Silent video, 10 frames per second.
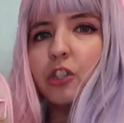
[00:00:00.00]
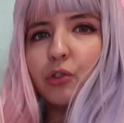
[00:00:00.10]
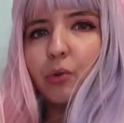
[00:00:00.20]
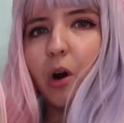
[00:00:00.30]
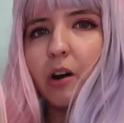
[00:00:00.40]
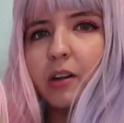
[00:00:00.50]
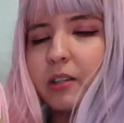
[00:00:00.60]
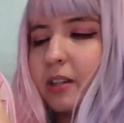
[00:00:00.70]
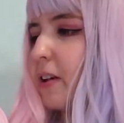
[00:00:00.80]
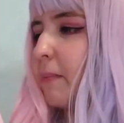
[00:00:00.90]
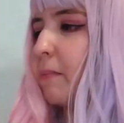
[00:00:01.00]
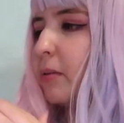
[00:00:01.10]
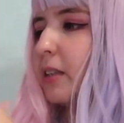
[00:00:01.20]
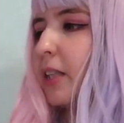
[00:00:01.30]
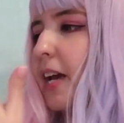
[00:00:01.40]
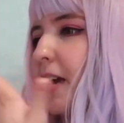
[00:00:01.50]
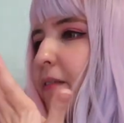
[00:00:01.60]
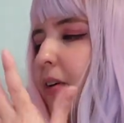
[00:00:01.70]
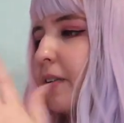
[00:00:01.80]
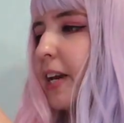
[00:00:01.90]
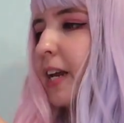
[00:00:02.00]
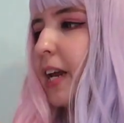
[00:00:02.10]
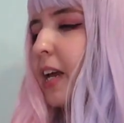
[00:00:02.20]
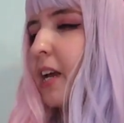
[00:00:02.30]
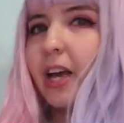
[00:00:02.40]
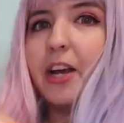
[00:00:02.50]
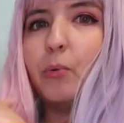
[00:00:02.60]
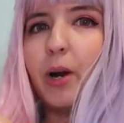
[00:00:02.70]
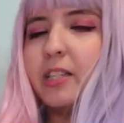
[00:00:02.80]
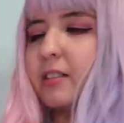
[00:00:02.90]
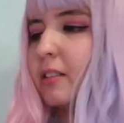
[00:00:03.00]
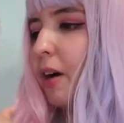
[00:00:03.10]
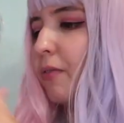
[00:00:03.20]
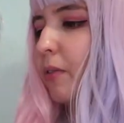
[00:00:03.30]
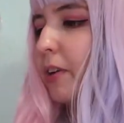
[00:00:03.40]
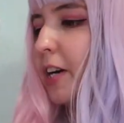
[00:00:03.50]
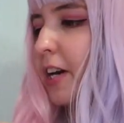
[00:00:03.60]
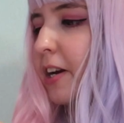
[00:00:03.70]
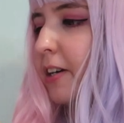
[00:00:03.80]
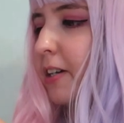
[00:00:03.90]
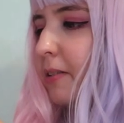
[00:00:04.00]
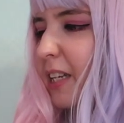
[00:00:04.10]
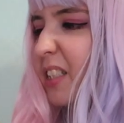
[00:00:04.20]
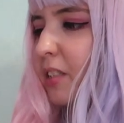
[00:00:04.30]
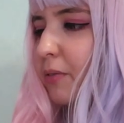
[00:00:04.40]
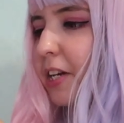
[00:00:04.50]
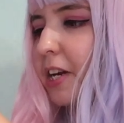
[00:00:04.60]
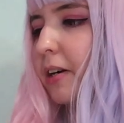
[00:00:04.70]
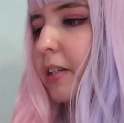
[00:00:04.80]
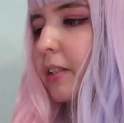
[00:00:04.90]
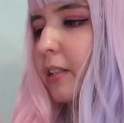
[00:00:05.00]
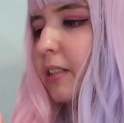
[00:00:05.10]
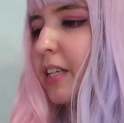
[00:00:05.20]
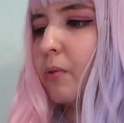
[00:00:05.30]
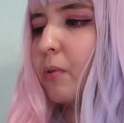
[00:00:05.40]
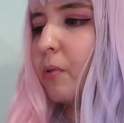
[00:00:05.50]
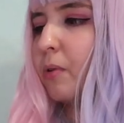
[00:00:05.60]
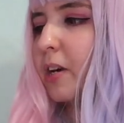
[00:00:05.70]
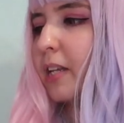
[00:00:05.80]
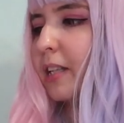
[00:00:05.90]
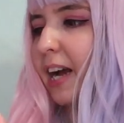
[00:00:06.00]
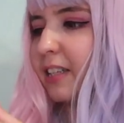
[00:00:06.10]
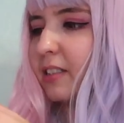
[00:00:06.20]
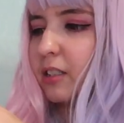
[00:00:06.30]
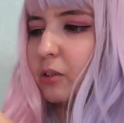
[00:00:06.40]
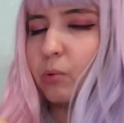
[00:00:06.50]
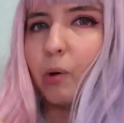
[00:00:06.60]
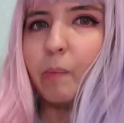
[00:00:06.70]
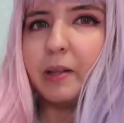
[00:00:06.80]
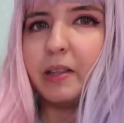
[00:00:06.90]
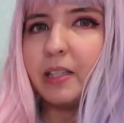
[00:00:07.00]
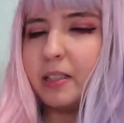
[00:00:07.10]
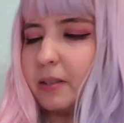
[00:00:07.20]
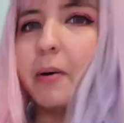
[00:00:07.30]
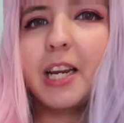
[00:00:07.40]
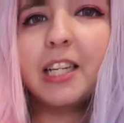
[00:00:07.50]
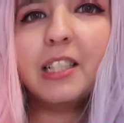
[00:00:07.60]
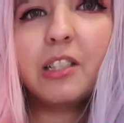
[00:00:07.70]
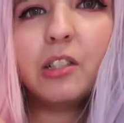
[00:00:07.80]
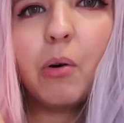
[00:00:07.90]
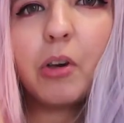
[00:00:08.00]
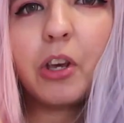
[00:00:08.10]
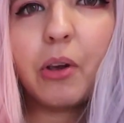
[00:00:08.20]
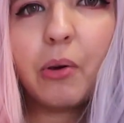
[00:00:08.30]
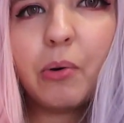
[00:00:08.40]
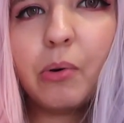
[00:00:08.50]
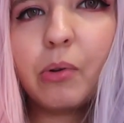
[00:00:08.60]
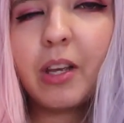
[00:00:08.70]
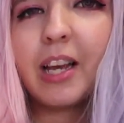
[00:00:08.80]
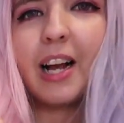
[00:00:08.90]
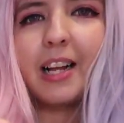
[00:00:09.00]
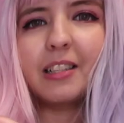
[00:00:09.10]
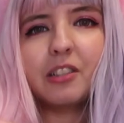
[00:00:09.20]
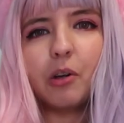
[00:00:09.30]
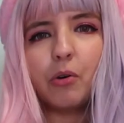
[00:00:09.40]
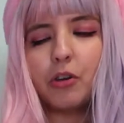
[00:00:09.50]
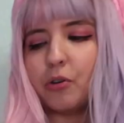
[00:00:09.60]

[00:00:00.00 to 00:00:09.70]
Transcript: strong. You can put like very lightweight stuff over here. And this over here because you need access to open this. But it's so cute and so